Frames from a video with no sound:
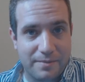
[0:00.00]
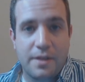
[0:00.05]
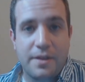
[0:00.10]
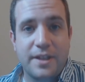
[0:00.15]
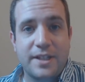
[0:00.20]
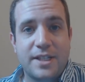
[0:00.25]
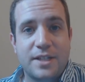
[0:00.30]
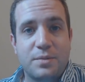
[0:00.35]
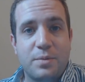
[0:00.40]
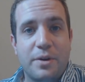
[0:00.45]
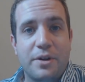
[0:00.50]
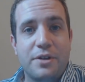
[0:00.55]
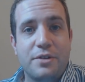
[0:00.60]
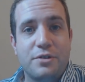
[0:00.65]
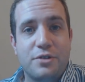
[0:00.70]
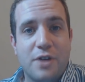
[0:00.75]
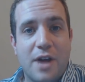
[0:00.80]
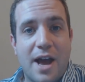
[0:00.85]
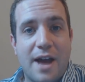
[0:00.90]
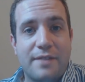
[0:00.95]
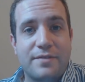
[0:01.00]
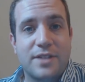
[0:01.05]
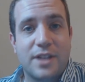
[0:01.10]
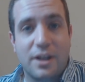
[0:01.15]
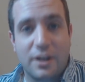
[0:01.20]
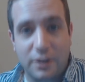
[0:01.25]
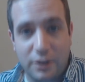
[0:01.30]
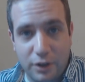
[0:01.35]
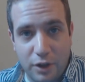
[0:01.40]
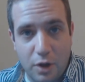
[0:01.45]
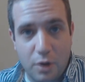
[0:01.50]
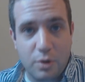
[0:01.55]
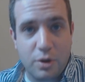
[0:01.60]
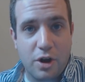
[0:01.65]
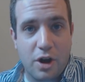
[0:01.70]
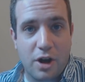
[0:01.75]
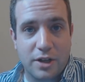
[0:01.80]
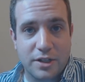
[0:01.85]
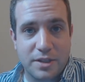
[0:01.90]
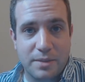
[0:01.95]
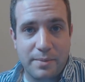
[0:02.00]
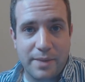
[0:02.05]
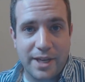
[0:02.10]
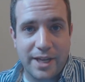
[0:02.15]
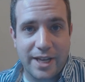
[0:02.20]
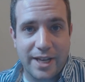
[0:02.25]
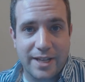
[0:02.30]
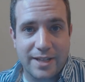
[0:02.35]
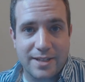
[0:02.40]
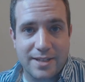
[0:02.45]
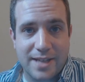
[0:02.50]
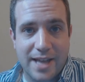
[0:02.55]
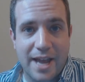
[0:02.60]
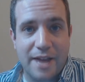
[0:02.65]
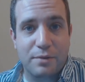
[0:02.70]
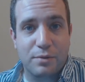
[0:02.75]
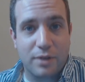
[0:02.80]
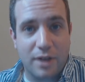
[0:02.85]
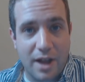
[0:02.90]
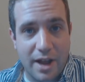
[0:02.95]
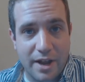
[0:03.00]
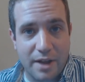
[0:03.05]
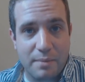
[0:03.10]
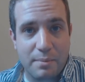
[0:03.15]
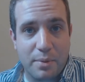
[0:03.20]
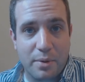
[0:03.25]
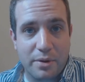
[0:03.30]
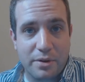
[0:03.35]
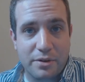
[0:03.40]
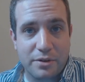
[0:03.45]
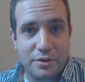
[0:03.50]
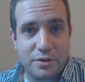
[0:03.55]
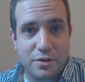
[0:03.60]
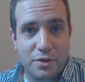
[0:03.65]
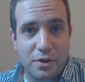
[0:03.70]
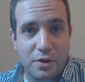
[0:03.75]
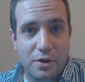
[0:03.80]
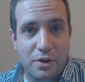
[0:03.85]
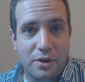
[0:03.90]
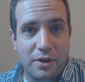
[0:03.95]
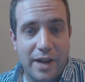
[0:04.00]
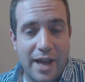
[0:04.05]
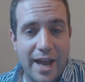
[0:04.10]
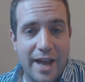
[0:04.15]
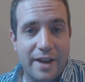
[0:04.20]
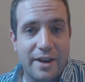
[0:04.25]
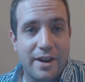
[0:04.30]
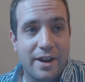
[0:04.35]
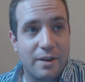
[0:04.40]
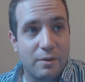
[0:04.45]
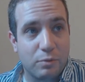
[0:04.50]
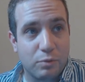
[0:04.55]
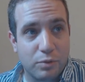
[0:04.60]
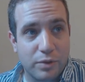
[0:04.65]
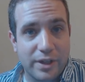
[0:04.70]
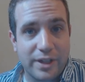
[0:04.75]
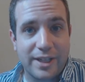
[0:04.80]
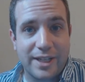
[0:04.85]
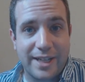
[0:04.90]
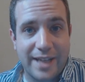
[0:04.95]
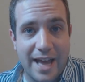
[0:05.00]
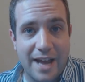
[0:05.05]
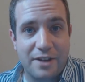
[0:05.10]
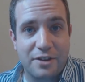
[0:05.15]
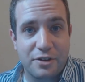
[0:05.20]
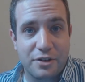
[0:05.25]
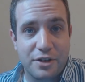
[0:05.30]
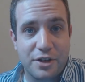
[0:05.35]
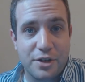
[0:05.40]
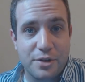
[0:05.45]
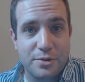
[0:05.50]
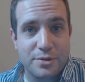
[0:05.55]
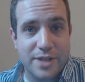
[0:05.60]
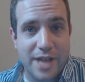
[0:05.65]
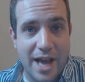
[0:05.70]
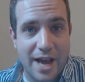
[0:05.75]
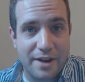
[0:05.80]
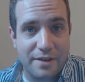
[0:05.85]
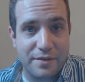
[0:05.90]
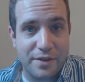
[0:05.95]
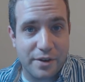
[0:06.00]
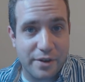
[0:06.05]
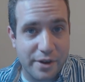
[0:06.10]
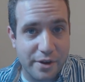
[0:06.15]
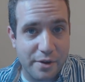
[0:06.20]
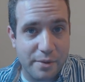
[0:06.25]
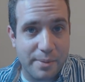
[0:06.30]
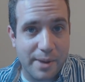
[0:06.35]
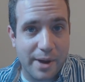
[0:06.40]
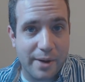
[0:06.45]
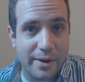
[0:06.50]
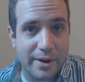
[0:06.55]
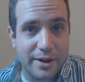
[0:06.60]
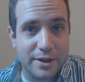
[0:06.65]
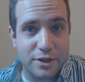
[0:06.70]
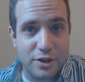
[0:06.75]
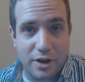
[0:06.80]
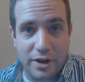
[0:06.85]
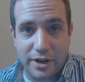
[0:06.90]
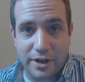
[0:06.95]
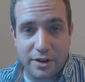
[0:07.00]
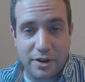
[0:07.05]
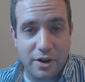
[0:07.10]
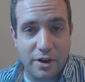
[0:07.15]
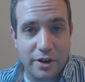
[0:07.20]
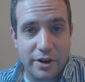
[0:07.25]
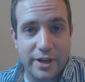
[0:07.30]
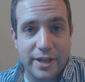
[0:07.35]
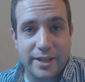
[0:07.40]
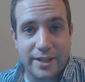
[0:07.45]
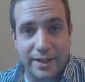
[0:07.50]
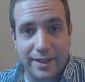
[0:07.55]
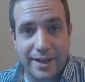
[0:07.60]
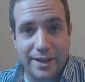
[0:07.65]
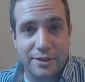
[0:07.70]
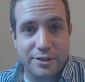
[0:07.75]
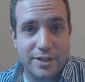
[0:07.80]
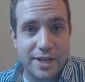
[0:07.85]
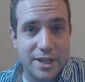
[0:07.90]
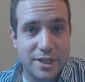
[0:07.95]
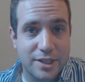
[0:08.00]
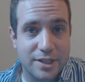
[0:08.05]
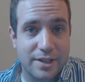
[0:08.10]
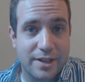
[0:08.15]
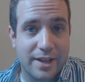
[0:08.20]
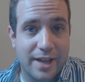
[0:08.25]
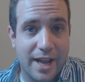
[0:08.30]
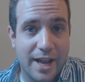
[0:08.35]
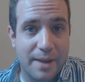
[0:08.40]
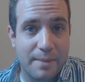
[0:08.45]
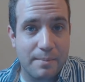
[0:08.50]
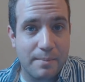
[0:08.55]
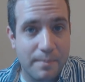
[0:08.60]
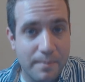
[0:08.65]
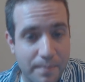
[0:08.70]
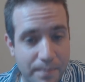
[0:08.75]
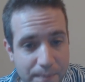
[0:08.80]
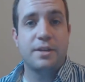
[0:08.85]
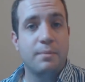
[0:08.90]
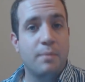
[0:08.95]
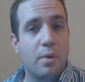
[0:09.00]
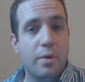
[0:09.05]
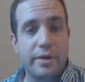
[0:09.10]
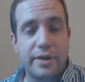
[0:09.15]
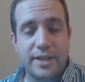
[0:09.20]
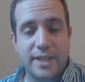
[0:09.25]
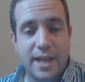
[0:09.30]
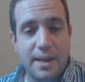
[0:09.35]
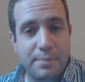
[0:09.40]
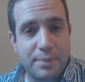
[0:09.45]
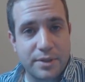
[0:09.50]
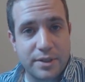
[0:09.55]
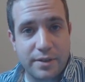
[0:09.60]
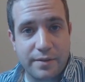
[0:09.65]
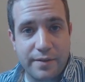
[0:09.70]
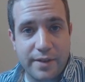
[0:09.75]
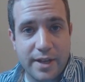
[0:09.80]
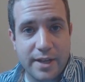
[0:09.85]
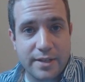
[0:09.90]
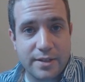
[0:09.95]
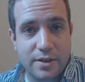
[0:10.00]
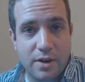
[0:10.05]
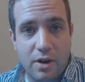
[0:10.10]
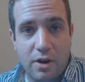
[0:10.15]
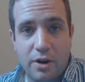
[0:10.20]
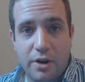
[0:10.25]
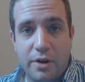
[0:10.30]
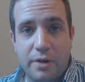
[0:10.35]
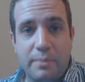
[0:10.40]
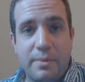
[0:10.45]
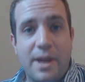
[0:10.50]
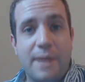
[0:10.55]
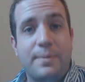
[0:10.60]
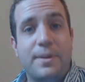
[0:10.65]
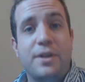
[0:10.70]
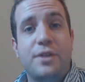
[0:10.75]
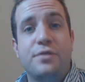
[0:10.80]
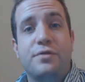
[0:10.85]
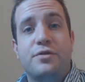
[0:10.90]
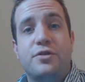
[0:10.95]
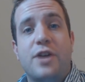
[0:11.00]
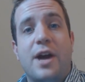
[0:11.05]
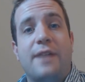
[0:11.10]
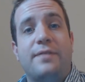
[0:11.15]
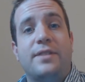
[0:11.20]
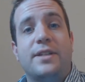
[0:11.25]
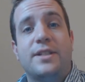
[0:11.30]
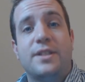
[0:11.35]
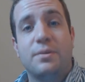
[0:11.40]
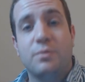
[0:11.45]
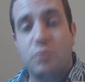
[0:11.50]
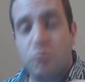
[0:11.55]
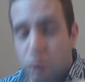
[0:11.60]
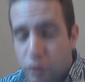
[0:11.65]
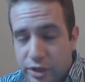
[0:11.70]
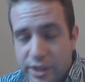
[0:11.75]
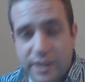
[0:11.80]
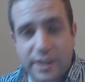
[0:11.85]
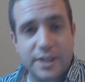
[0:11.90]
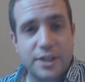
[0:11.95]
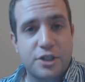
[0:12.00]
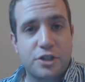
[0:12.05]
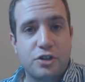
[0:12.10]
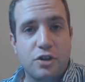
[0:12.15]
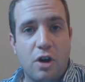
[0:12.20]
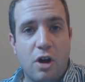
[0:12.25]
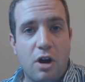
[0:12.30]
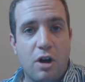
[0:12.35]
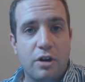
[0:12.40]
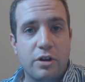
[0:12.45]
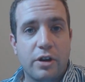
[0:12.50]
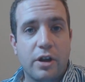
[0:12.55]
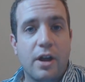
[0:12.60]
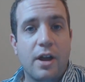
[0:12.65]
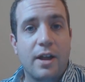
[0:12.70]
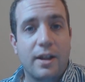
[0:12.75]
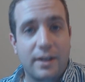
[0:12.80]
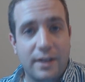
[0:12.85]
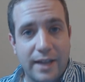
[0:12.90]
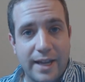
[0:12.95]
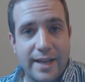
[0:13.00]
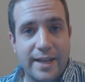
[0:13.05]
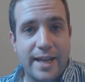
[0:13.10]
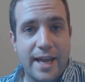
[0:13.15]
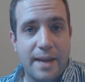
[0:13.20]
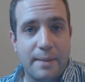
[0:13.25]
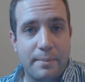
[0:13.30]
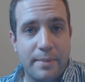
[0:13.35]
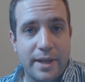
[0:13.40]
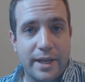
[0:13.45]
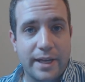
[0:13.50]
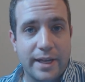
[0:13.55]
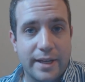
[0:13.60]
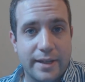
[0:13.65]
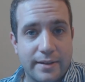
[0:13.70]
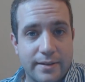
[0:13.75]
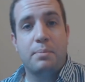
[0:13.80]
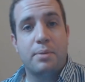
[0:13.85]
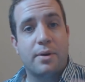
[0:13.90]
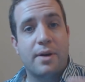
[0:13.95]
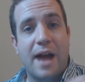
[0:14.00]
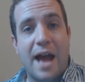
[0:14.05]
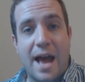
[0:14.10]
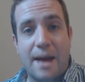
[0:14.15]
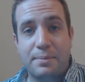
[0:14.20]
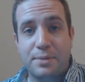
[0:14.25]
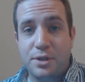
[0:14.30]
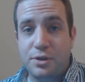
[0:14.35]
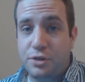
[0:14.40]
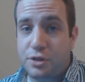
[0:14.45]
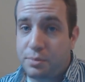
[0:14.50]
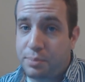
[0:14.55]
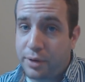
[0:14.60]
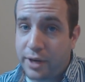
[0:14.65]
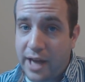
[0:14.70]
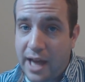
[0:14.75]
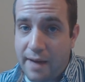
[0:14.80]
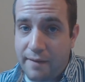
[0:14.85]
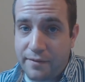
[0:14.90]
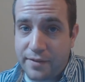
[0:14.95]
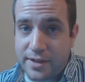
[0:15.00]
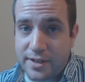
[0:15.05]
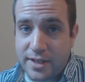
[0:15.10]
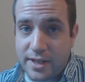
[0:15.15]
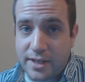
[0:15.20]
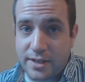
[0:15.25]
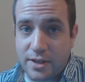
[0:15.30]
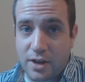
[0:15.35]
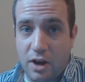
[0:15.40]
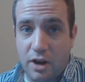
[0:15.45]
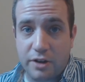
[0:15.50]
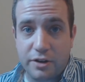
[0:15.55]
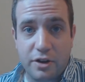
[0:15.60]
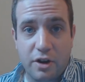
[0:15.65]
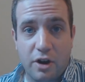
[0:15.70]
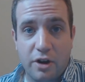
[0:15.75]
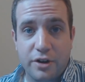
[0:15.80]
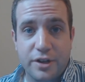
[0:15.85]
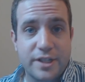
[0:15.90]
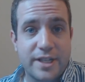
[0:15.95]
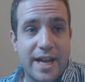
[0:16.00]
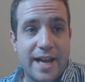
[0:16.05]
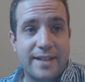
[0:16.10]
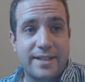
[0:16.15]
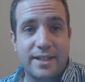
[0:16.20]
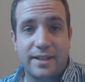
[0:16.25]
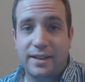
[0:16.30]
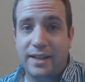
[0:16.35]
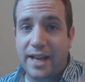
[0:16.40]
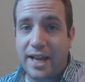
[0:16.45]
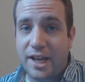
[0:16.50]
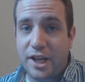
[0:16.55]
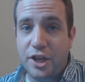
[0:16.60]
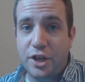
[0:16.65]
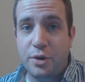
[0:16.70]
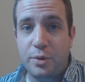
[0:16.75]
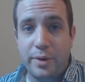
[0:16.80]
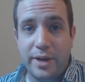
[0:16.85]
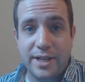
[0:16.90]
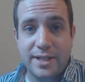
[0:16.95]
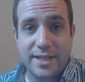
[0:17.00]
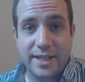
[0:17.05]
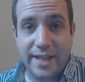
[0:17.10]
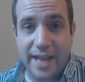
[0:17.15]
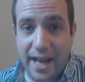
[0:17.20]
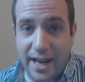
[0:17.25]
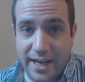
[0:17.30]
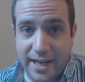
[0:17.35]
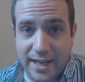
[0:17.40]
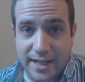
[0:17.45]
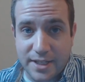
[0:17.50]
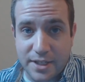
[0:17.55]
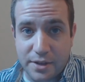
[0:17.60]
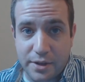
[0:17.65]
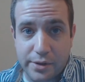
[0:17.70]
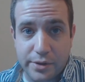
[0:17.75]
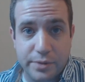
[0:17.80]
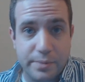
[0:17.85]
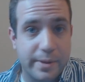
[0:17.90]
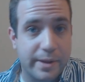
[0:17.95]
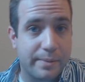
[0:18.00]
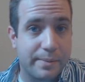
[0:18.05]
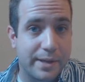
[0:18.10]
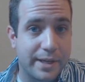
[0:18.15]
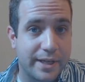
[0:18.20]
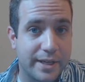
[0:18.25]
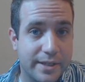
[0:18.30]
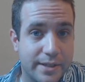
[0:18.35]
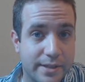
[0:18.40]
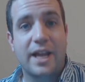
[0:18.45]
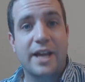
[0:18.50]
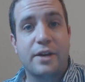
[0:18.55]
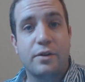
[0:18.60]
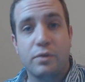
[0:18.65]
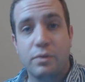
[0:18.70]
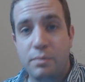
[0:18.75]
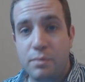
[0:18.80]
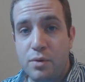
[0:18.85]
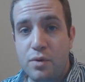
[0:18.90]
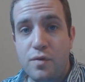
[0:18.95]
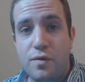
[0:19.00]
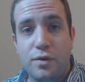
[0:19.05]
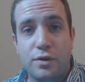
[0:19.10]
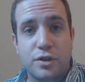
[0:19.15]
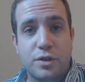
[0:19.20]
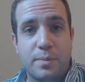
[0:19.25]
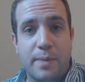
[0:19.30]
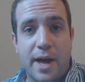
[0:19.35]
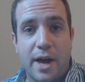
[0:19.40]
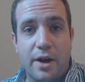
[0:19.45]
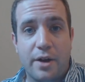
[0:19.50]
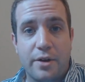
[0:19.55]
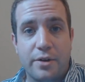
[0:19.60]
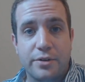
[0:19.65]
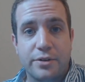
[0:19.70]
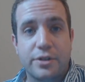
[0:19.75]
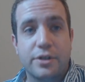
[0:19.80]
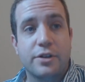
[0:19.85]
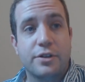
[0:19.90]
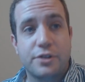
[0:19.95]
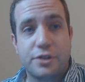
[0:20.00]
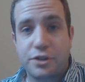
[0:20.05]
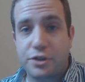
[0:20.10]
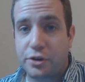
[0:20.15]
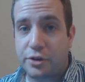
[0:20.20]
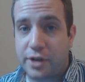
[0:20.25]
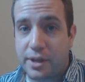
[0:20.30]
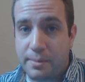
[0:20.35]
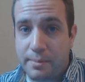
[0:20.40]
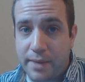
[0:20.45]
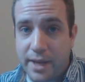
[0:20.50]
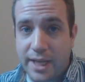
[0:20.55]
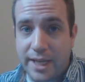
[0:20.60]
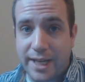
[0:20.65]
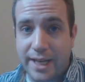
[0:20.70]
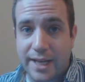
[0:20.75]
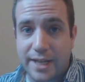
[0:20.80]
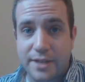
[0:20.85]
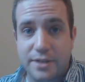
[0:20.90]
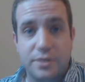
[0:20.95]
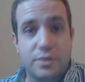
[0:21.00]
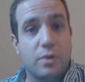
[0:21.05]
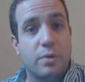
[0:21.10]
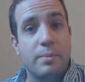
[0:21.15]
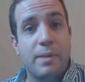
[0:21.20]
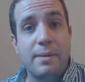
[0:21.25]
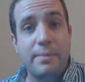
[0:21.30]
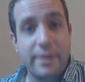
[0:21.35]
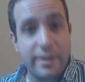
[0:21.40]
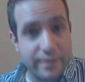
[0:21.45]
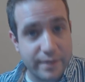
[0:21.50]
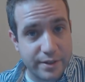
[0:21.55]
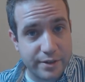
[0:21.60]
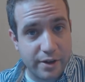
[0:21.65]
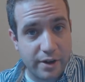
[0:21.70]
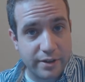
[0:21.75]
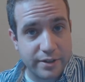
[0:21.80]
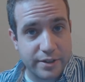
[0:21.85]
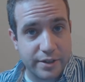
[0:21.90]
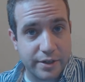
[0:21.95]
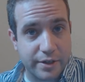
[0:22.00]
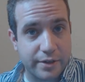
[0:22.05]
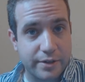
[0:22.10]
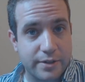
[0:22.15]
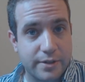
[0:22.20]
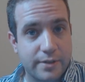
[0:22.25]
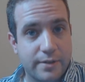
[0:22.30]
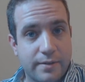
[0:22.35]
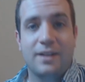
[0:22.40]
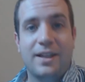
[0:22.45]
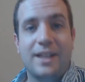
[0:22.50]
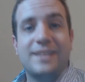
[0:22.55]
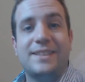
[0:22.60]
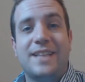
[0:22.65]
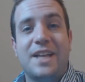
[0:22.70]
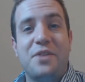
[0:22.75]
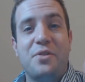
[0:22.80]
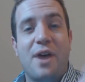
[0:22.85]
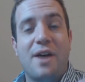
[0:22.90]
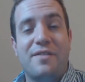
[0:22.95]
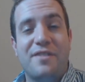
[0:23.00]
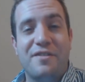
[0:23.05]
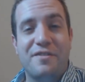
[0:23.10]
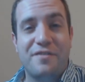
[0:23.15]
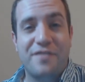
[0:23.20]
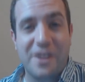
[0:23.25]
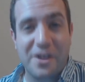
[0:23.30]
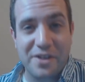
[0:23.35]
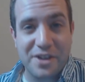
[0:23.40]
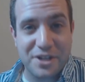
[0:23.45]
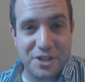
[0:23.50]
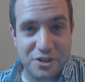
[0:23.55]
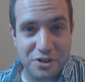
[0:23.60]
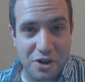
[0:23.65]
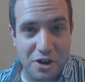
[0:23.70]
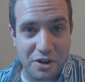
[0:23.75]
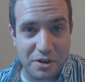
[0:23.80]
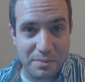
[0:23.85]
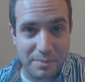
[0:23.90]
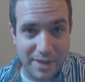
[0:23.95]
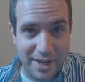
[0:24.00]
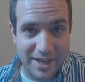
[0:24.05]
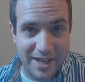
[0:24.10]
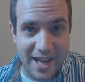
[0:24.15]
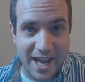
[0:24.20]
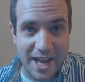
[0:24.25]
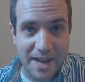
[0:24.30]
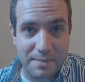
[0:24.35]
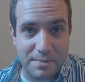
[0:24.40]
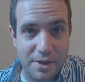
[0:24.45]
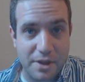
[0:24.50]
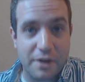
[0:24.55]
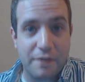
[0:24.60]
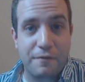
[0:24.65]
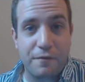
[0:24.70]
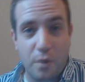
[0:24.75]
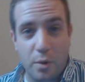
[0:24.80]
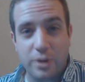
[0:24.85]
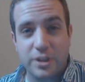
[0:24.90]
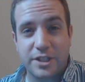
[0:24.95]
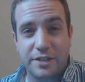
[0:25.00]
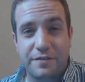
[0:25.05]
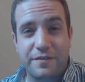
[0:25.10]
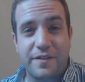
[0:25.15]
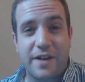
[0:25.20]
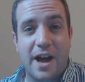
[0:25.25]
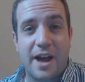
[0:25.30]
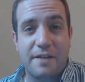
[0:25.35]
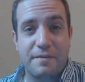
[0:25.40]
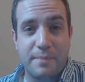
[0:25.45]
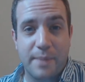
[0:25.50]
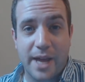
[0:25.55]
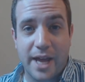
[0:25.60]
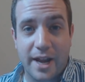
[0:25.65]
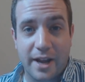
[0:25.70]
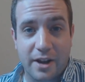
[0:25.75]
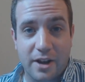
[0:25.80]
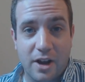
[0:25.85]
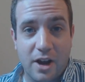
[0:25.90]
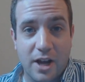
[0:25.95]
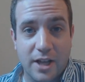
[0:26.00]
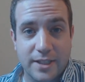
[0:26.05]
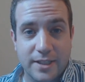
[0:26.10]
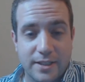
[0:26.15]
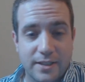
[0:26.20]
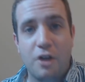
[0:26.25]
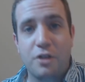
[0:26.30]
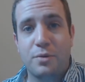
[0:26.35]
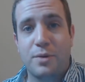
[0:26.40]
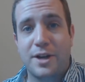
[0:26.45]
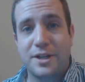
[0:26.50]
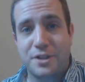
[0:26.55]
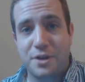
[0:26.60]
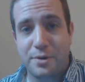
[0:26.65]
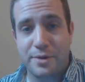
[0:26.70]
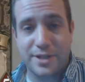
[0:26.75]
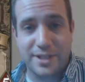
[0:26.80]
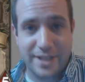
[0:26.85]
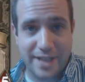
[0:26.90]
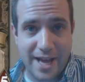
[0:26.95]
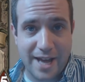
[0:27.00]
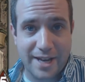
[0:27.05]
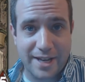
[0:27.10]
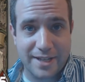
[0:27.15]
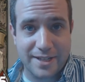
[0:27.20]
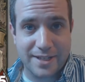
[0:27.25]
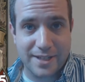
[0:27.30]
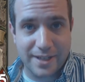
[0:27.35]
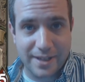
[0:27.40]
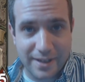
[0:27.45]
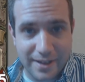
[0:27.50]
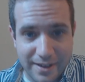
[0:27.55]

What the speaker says: This is where you draft low-cost minions and rely on board control and really get good use out of your hero power and drawing a card in the later stages of the game. Some more examples of this are maybe you've drafted some really strong late-game minions. Perhaps you should put emphasis on cards that delay you into getting into those big minions, like removal spells, sturdy minions, or maybe even taunters. Let's say you have a very strong mid-game, the 4 to 5 mana cost, otherwise known as Yetis.